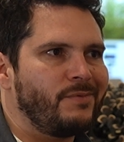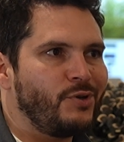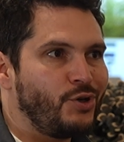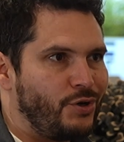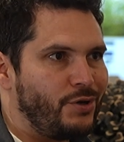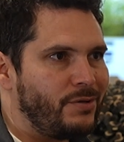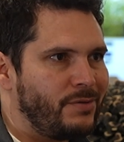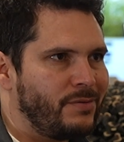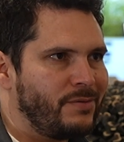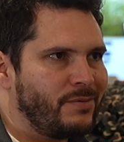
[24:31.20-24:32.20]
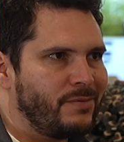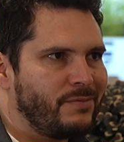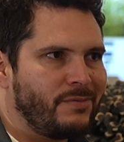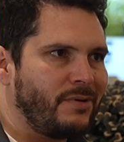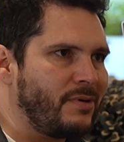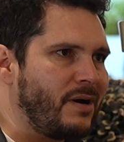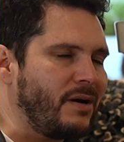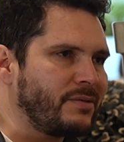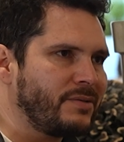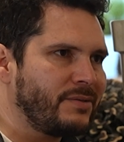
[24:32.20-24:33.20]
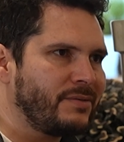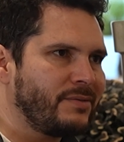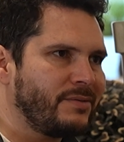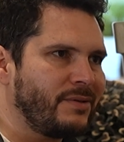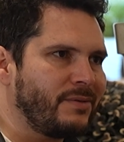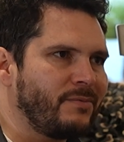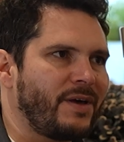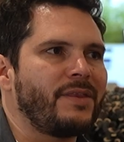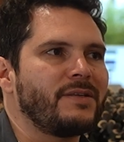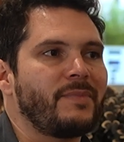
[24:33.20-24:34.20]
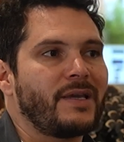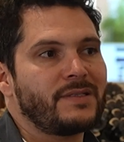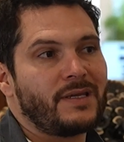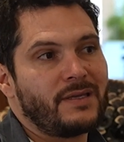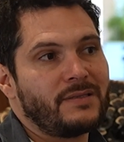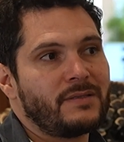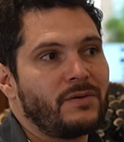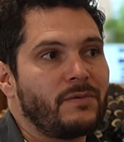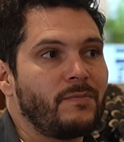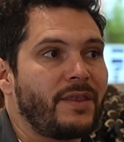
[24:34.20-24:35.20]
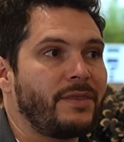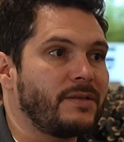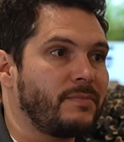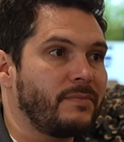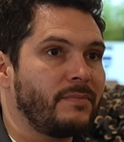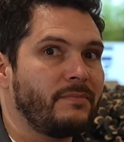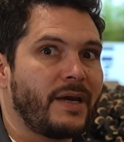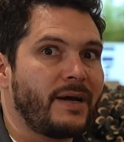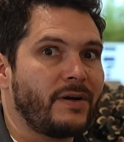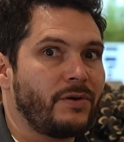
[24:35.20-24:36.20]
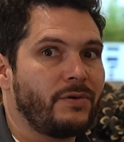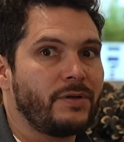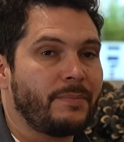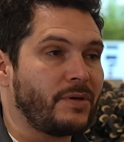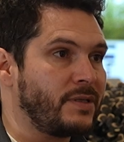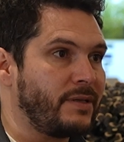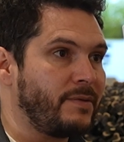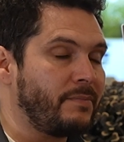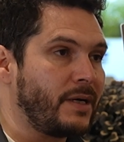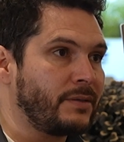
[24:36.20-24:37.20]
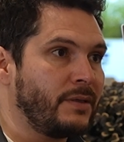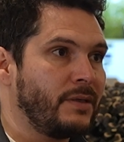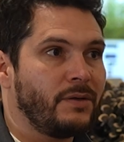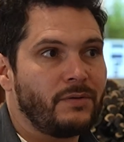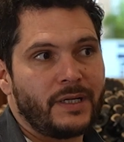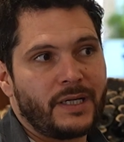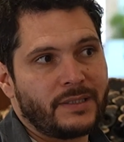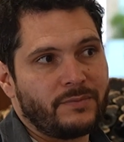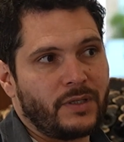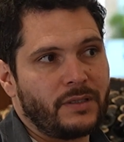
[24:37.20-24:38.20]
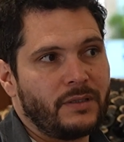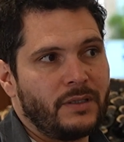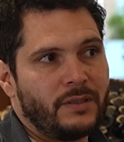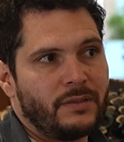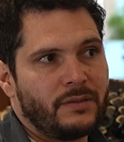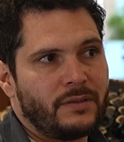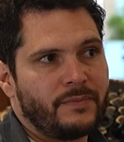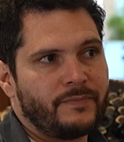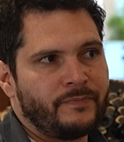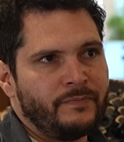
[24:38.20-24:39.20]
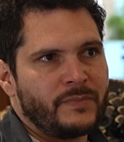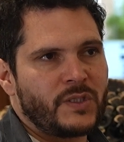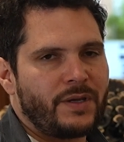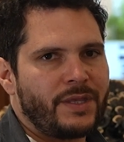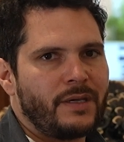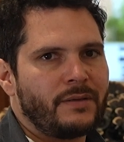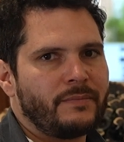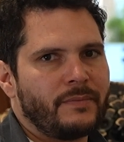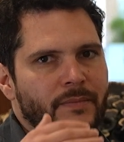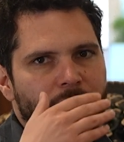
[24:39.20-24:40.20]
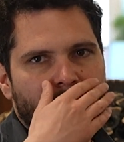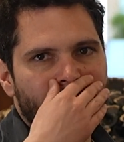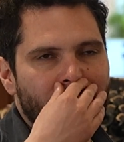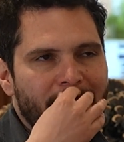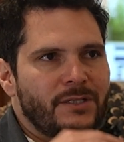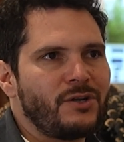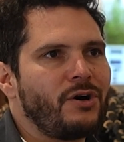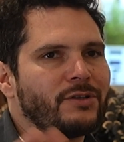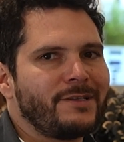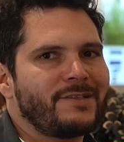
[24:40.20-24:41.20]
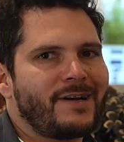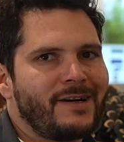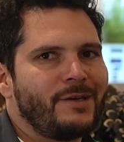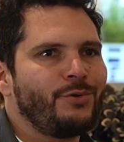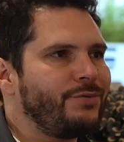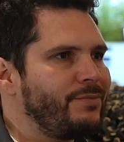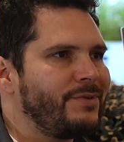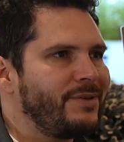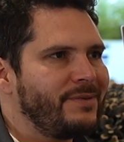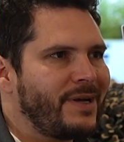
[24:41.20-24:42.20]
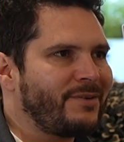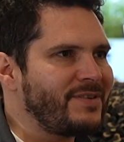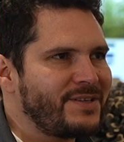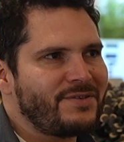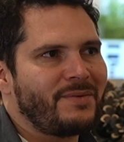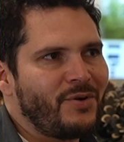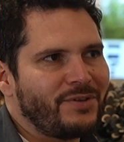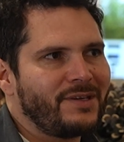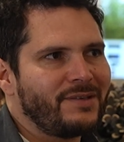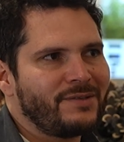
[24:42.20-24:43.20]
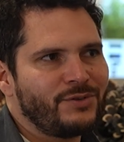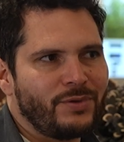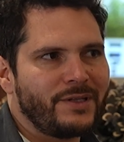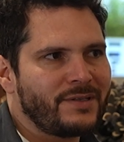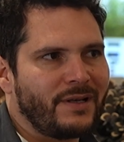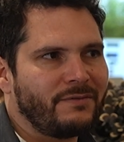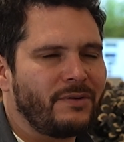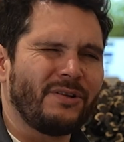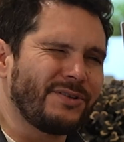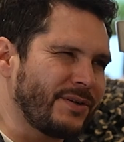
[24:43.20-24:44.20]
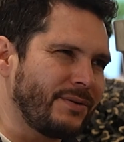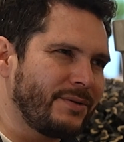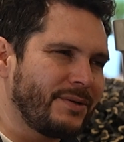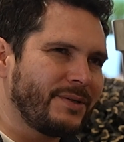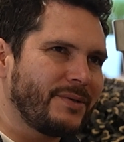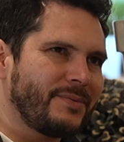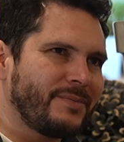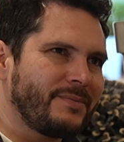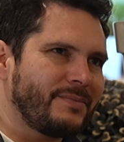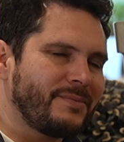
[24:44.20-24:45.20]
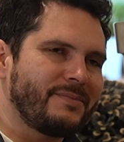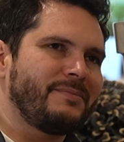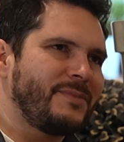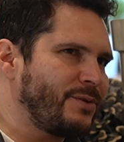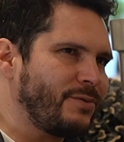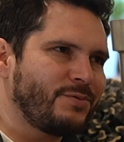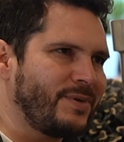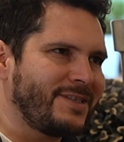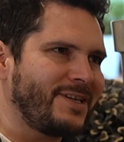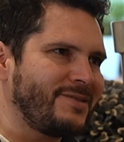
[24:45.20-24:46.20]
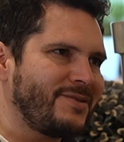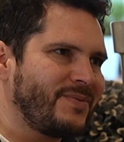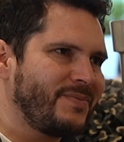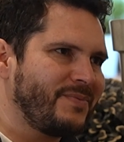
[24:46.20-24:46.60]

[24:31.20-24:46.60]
good or not, what things make sense or what things may have a positive impact or a negative one, So I think it's not necessarily a conversation about the tool itself. Also, the tools will change,